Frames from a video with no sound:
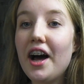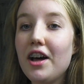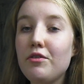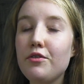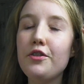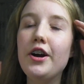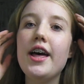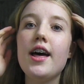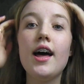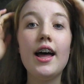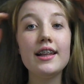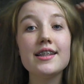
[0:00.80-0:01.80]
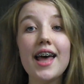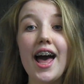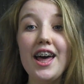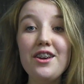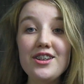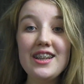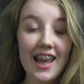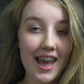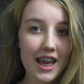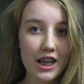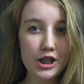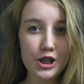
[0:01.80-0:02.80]
I'm Freya and I would
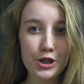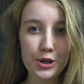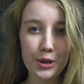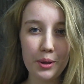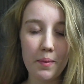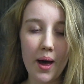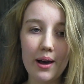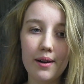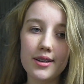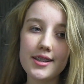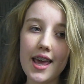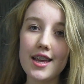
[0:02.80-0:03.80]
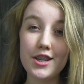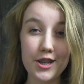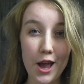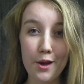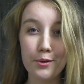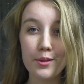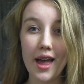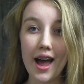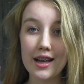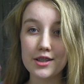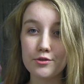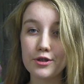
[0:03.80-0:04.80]
like to talk about a show that
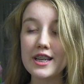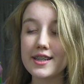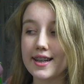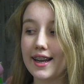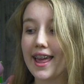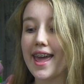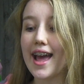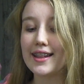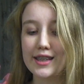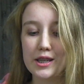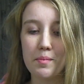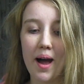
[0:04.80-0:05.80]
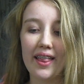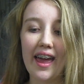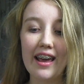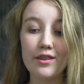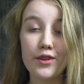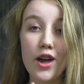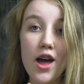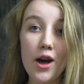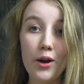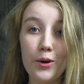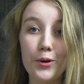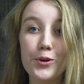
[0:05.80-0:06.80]
has recently entered my life
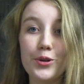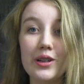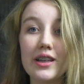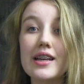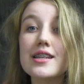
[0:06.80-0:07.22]
called